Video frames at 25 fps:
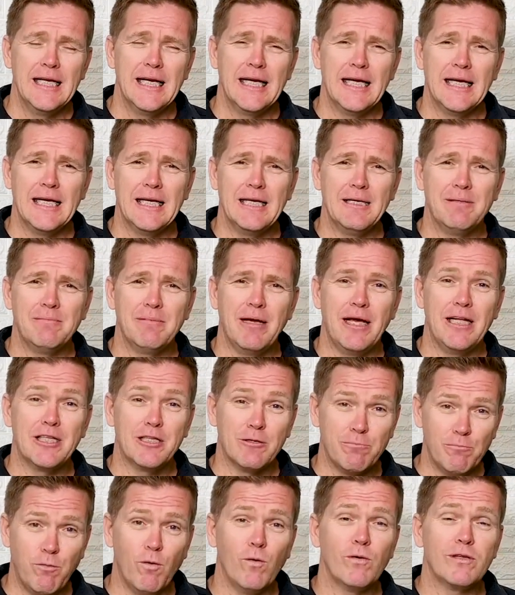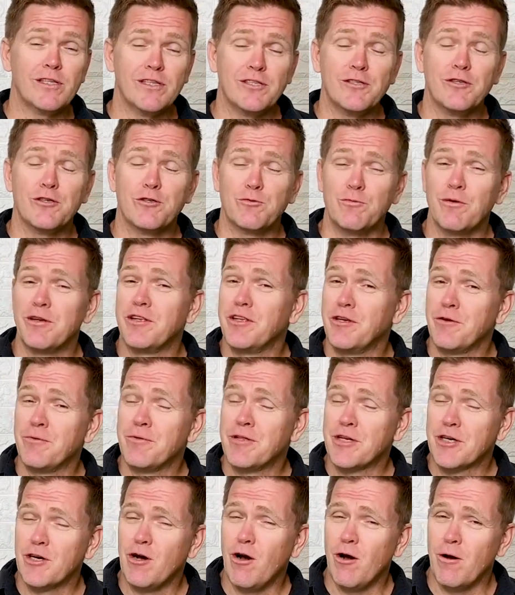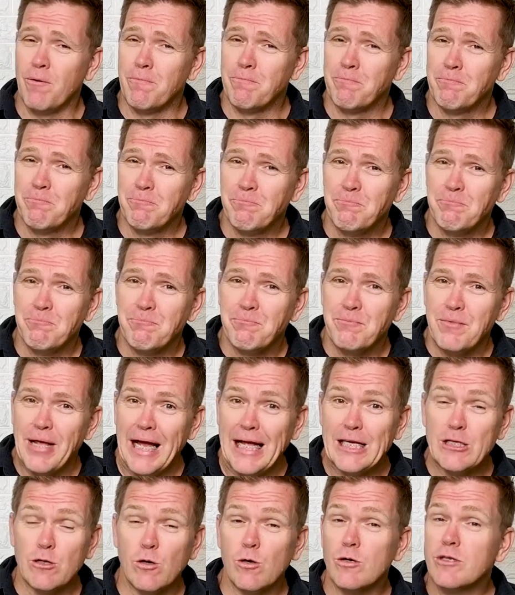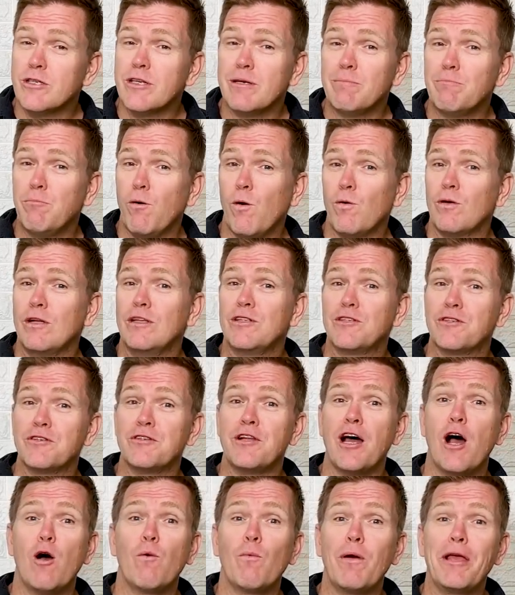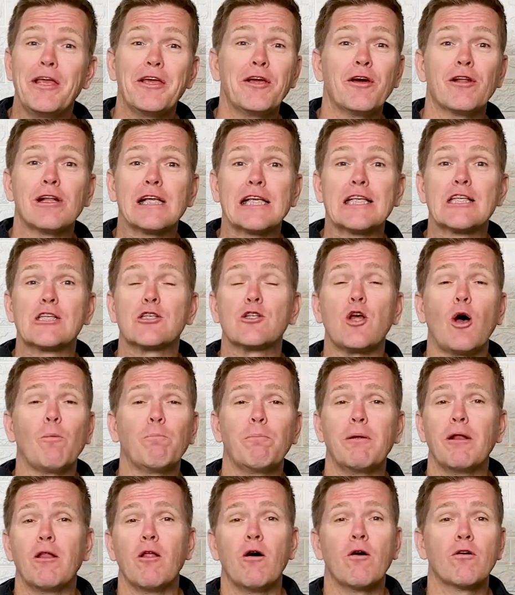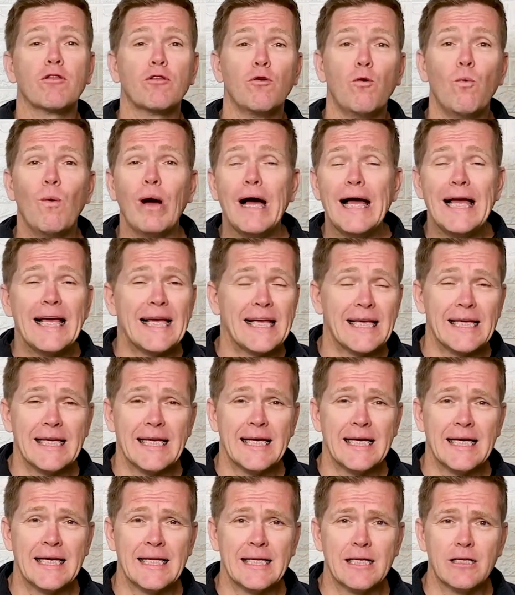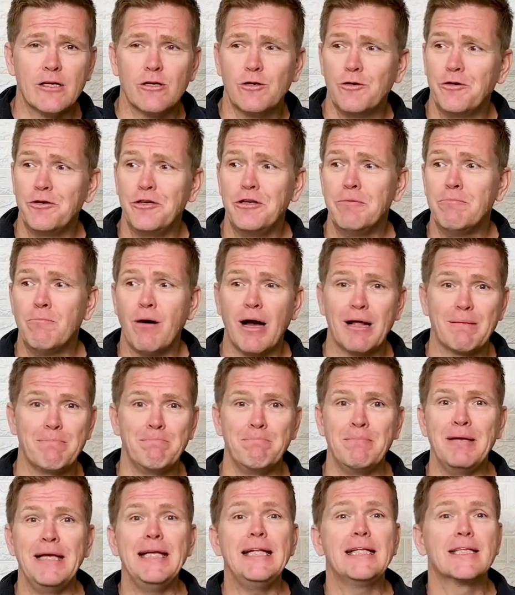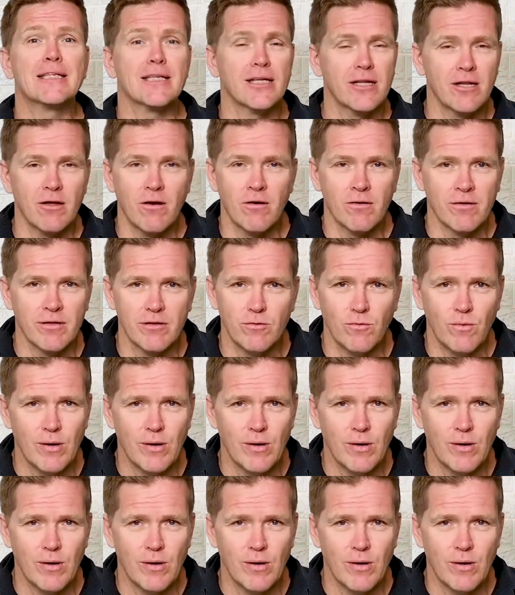And it's important who's with you in the car. It's also important to know where you're going to stop along the way and who you might meet along the